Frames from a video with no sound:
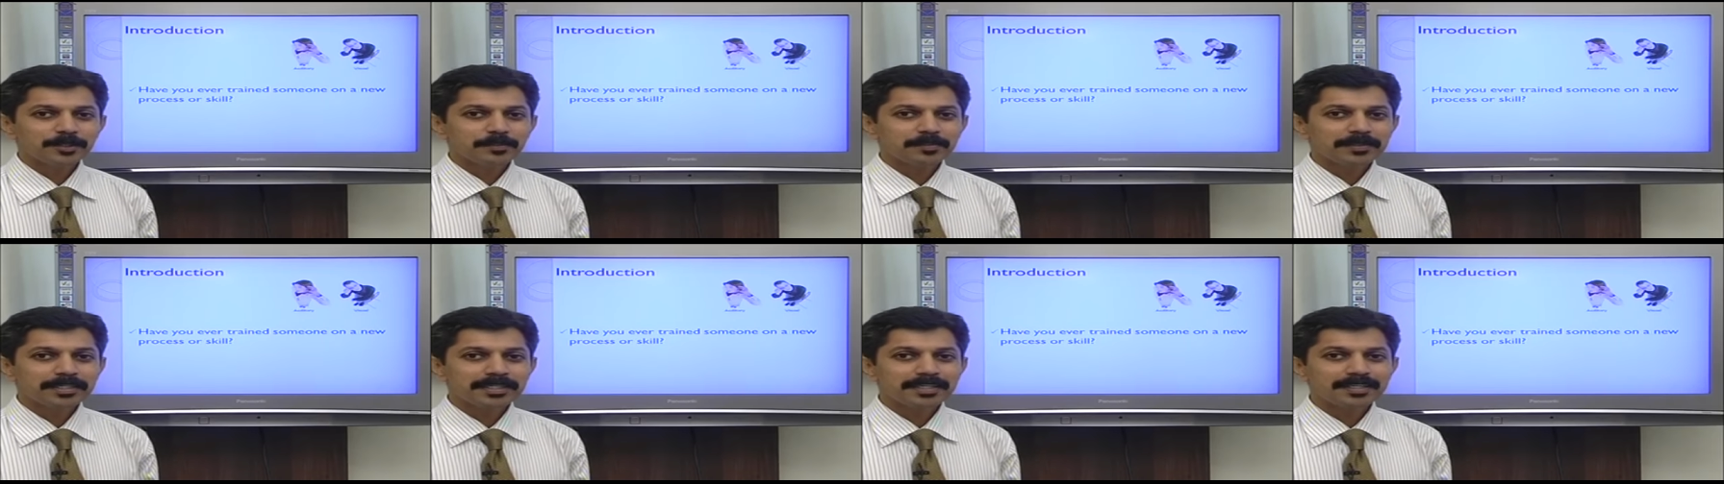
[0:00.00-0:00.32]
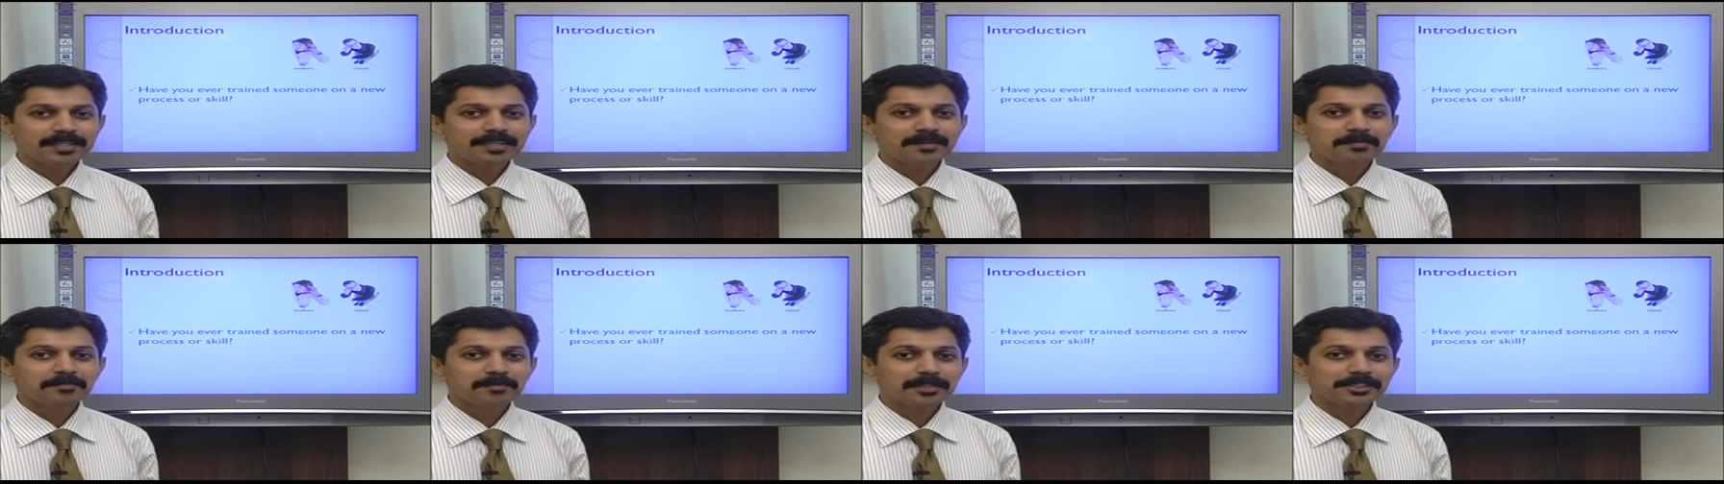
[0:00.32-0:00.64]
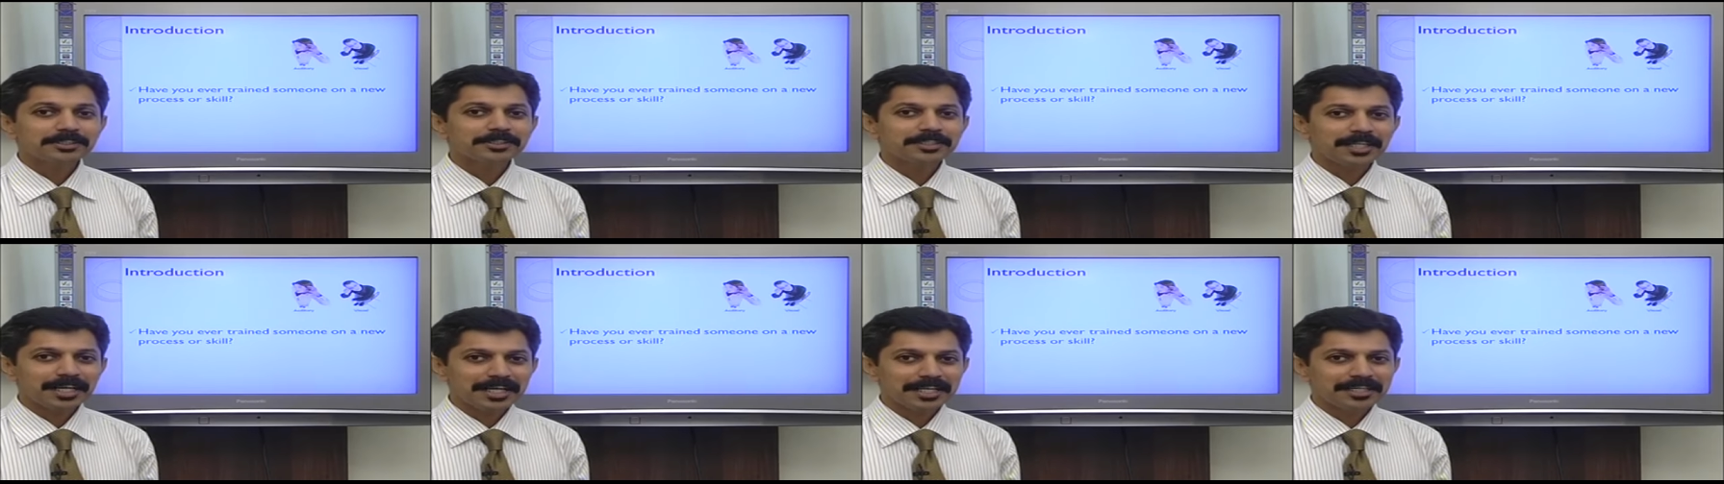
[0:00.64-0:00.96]
to be
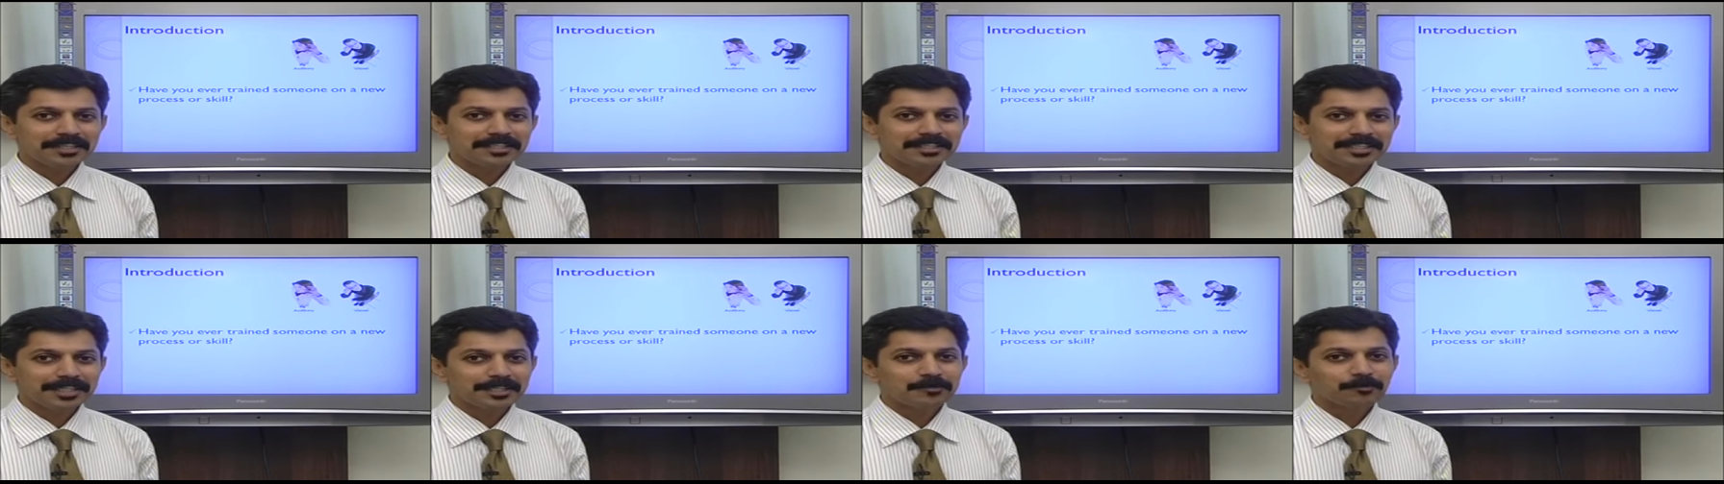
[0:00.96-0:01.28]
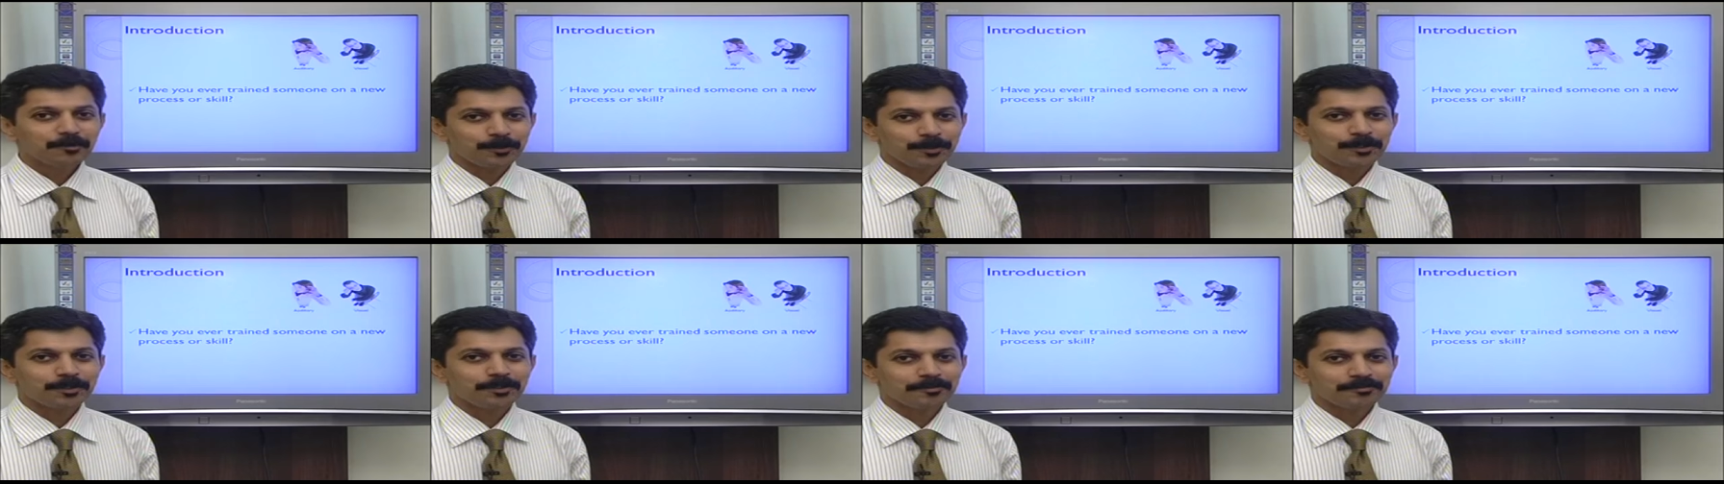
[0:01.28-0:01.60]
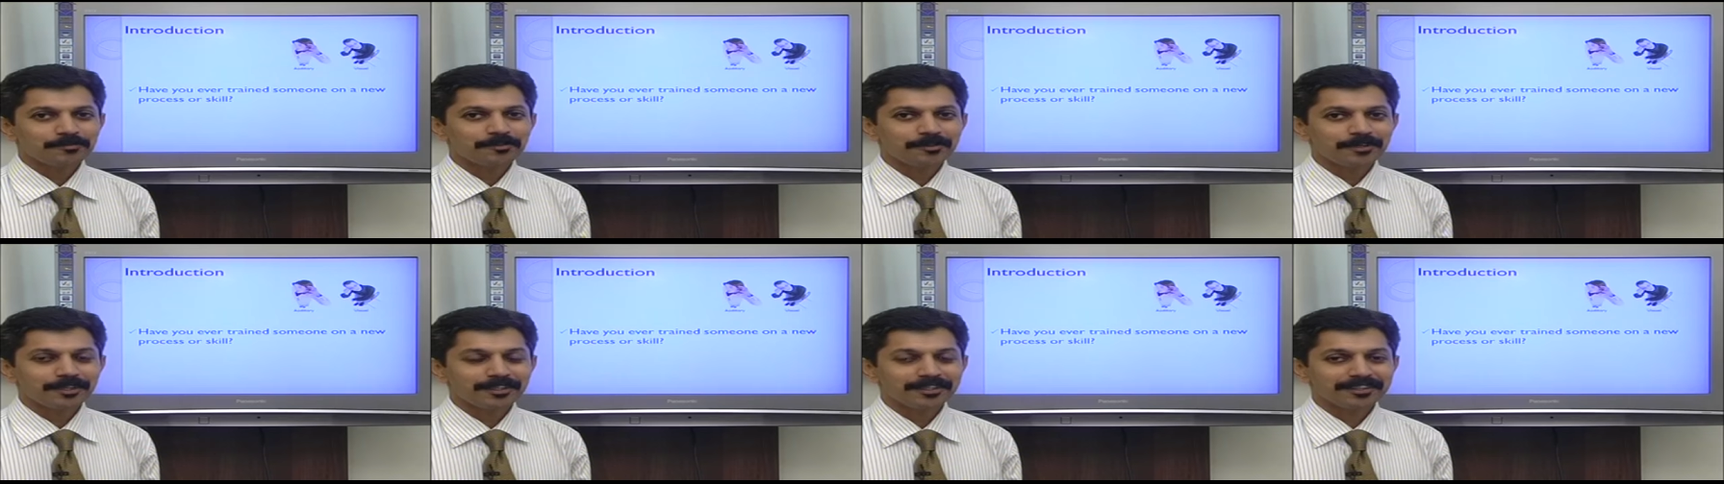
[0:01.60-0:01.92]
much harder than what you
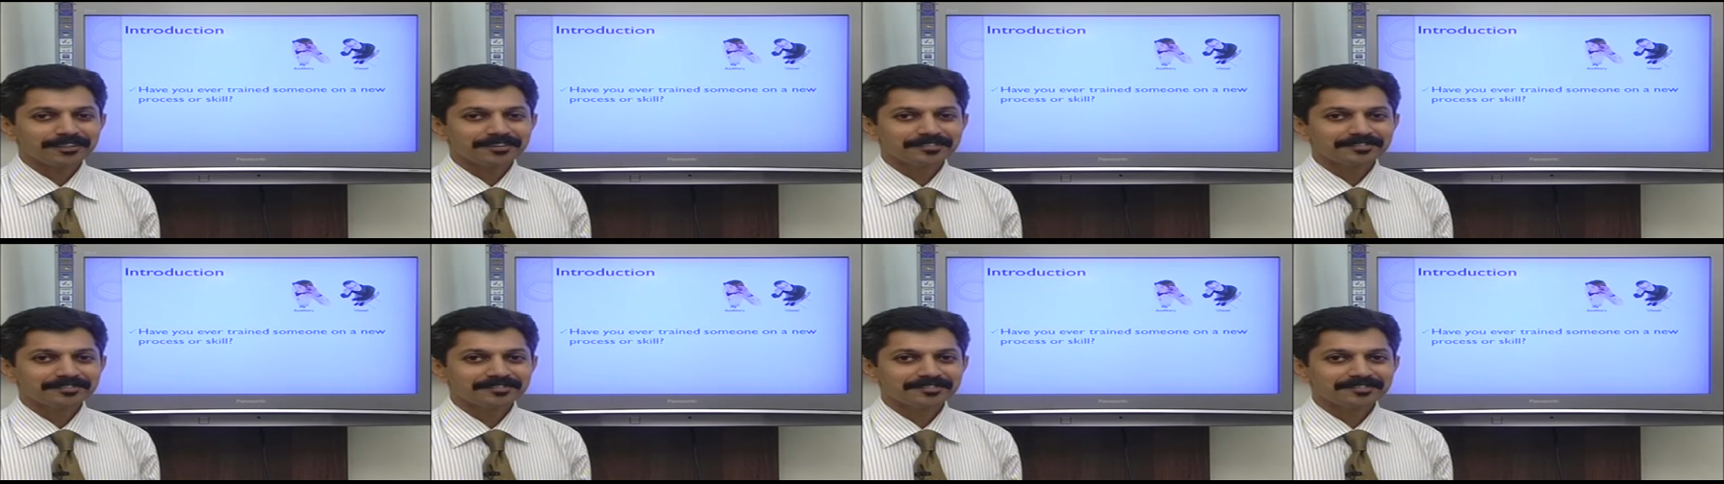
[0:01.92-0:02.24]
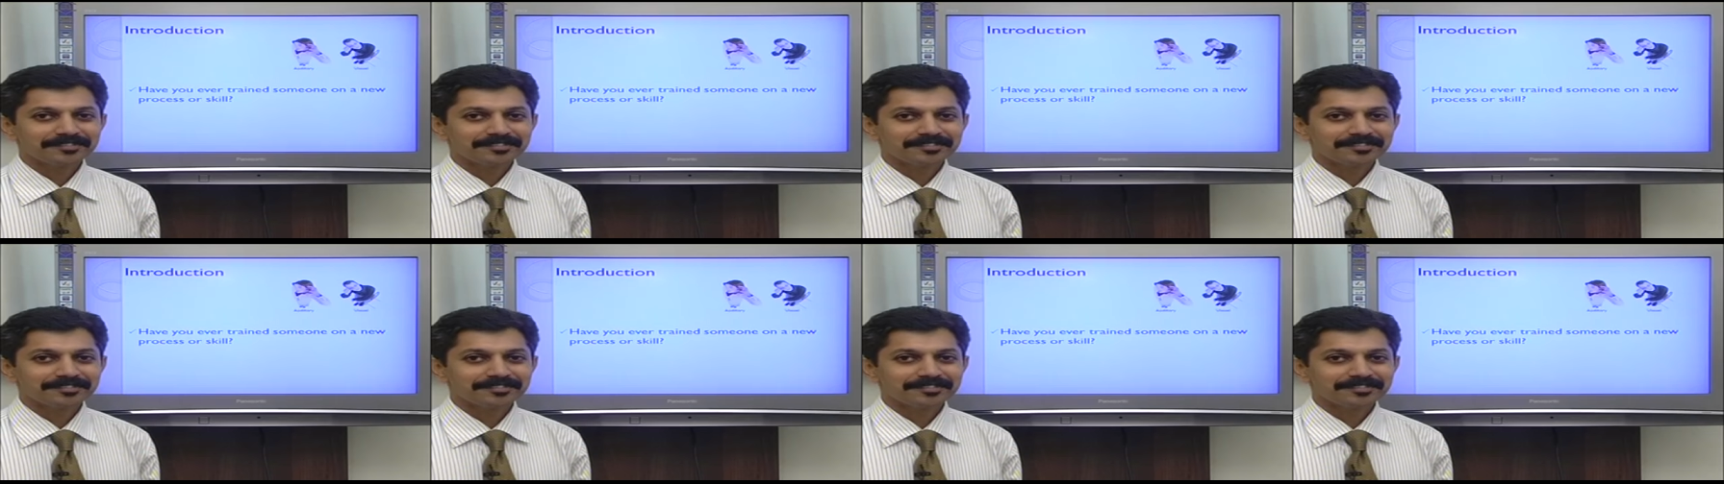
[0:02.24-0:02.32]
have thought.